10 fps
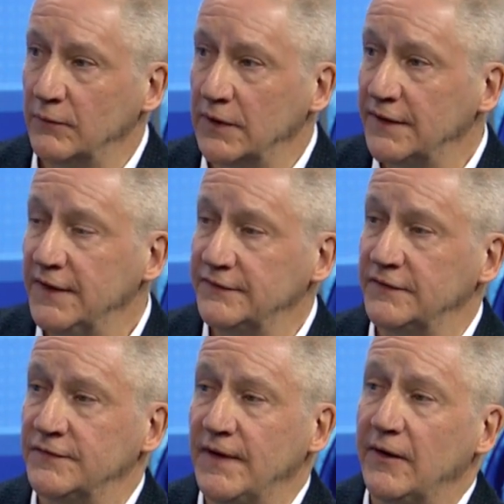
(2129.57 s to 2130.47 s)
One of the things
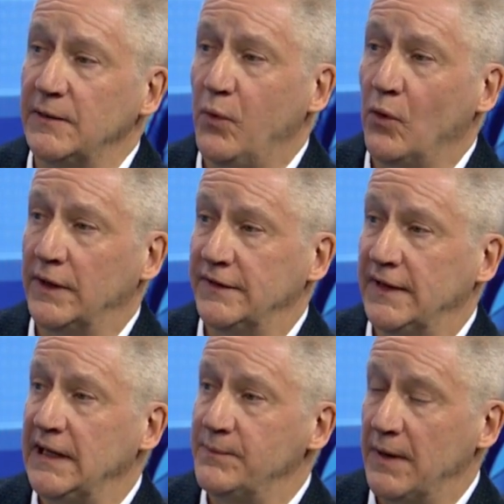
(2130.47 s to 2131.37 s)
that's very important to
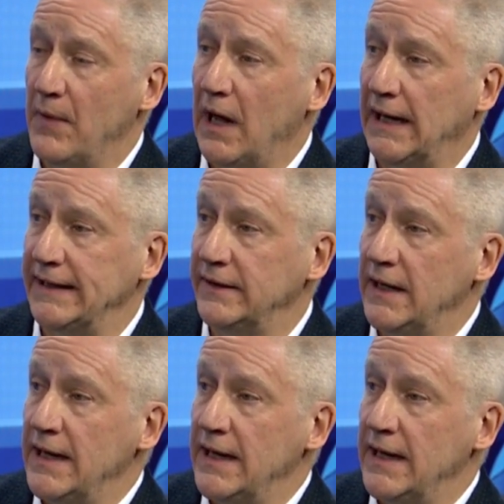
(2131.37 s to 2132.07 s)
keep in mind